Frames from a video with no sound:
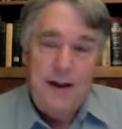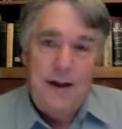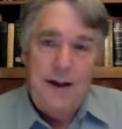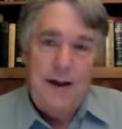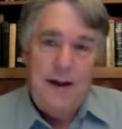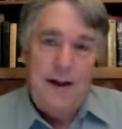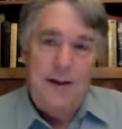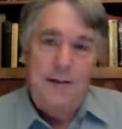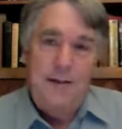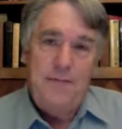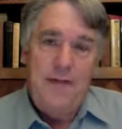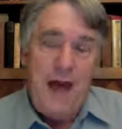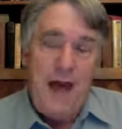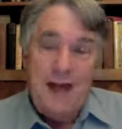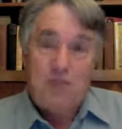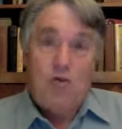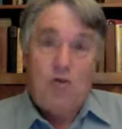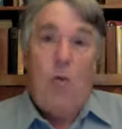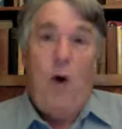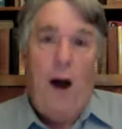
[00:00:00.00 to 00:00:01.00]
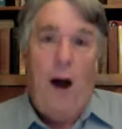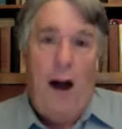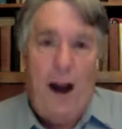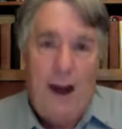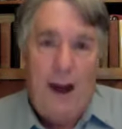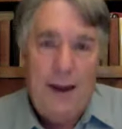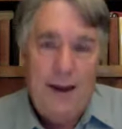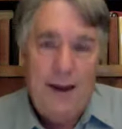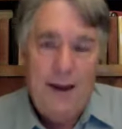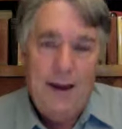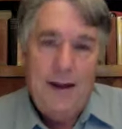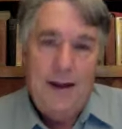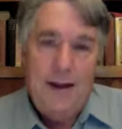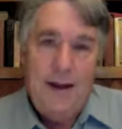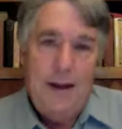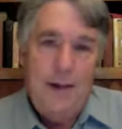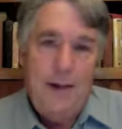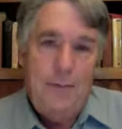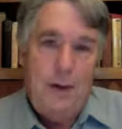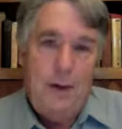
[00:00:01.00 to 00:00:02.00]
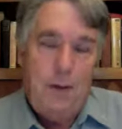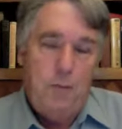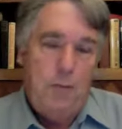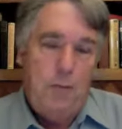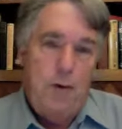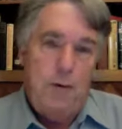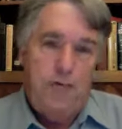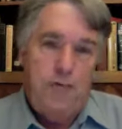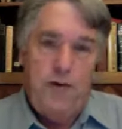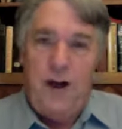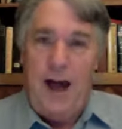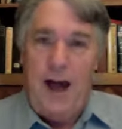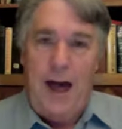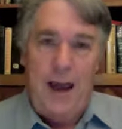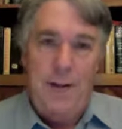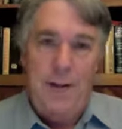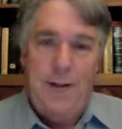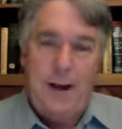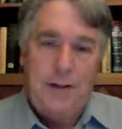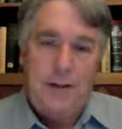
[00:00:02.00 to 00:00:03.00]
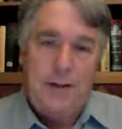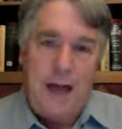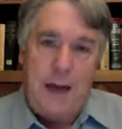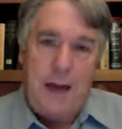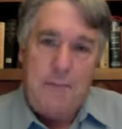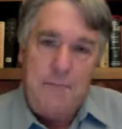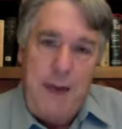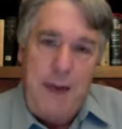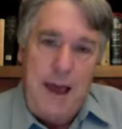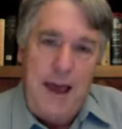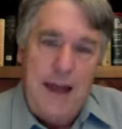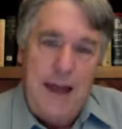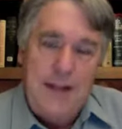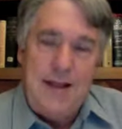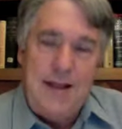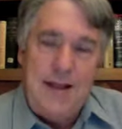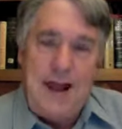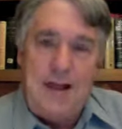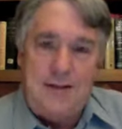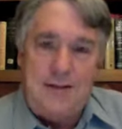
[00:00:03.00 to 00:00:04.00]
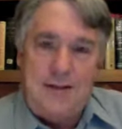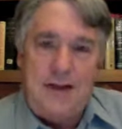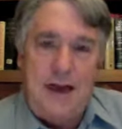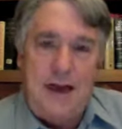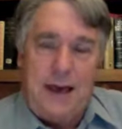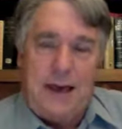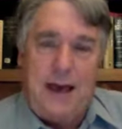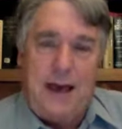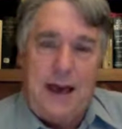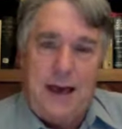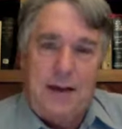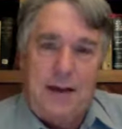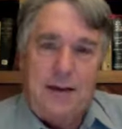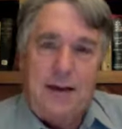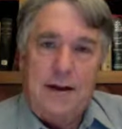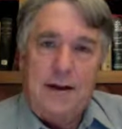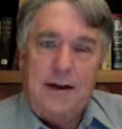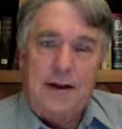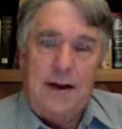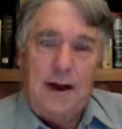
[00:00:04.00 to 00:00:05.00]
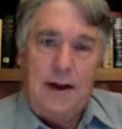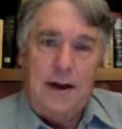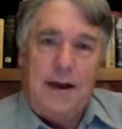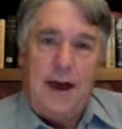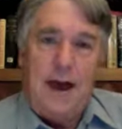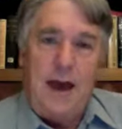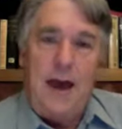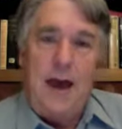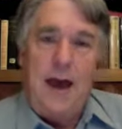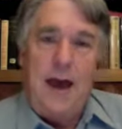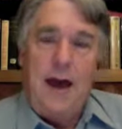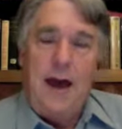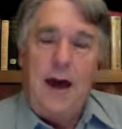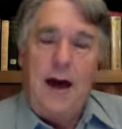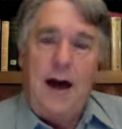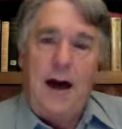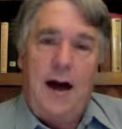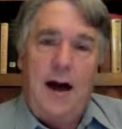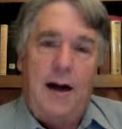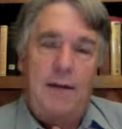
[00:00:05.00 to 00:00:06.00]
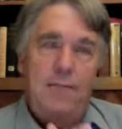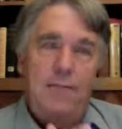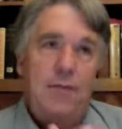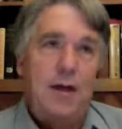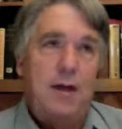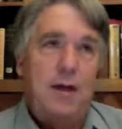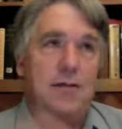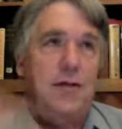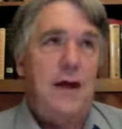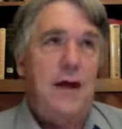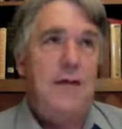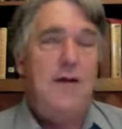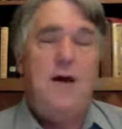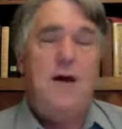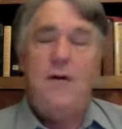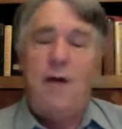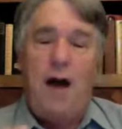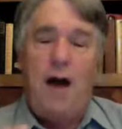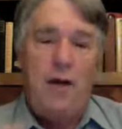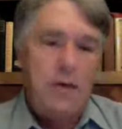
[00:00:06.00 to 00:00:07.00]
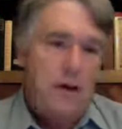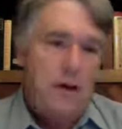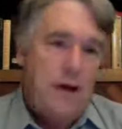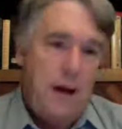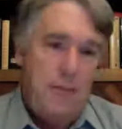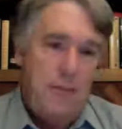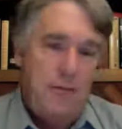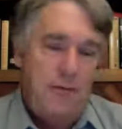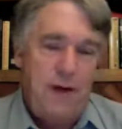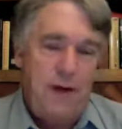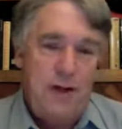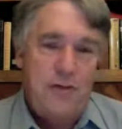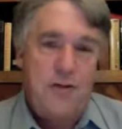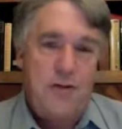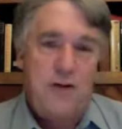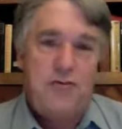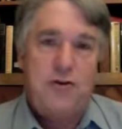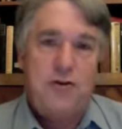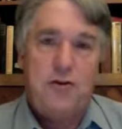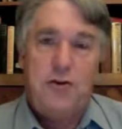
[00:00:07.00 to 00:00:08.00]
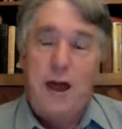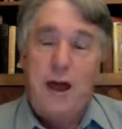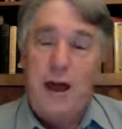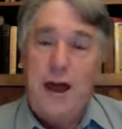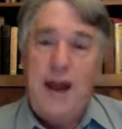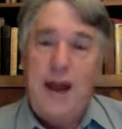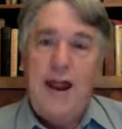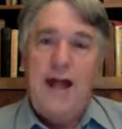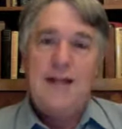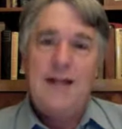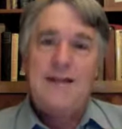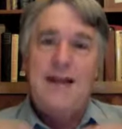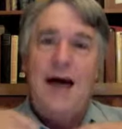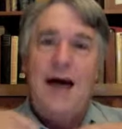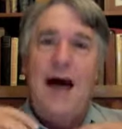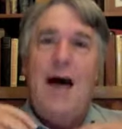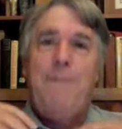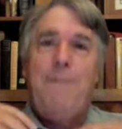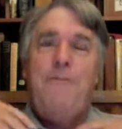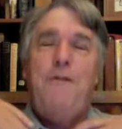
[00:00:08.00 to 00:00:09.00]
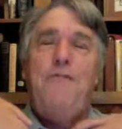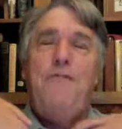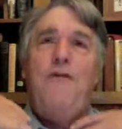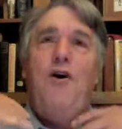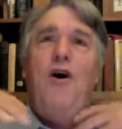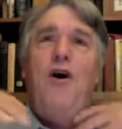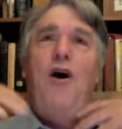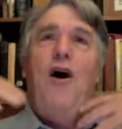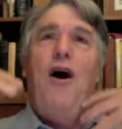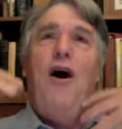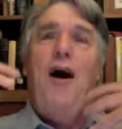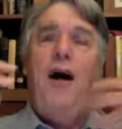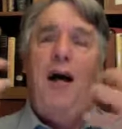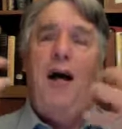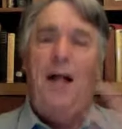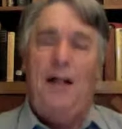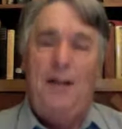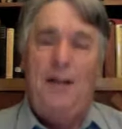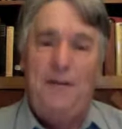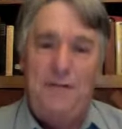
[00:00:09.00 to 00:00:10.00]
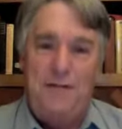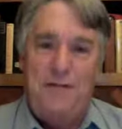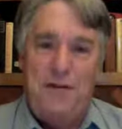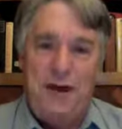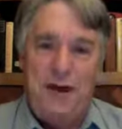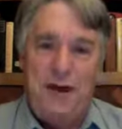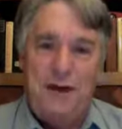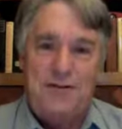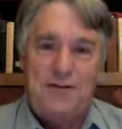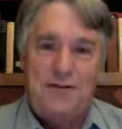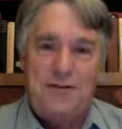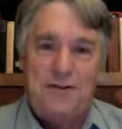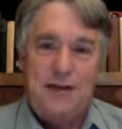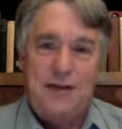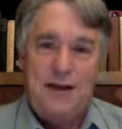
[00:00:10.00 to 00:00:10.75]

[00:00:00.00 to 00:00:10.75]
Uh, that's why. Uh, but we forgot about that. Mandates kick in. Okay. Um, uh, there are other couple of other issues, and on top of all of this,